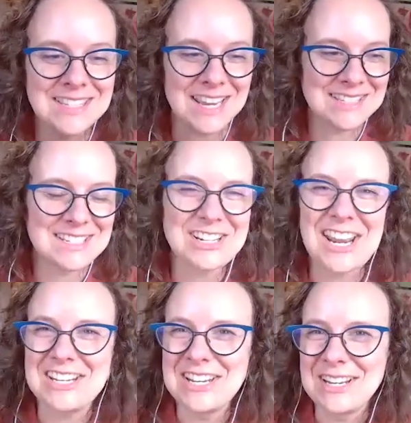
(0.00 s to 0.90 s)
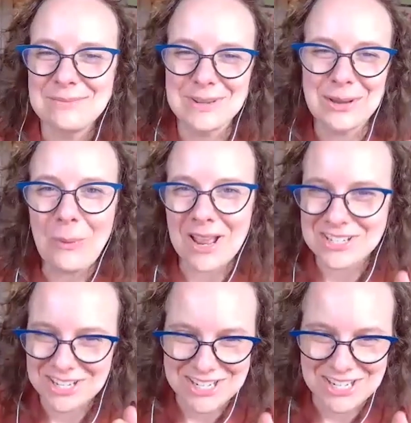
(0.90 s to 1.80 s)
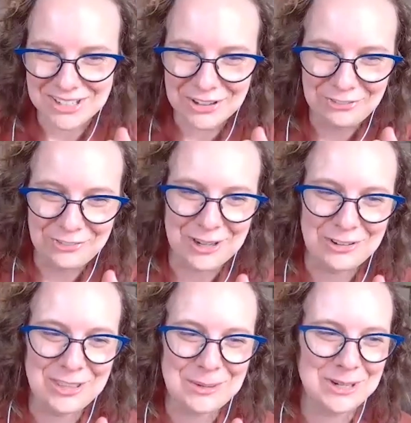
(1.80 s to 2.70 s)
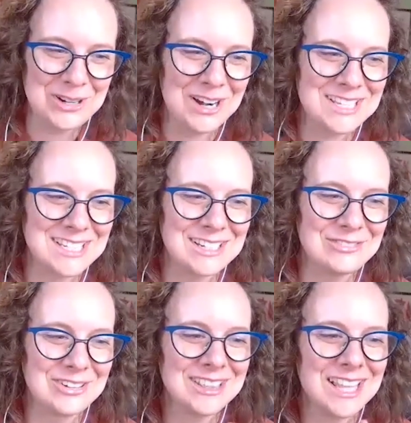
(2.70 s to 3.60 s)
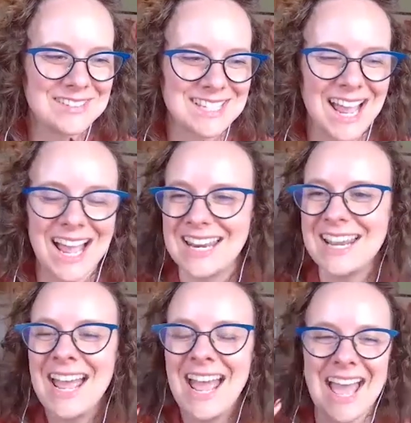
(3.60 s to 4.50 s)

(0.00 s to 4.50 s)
sex education can be a wedge issue for the progressive or left side.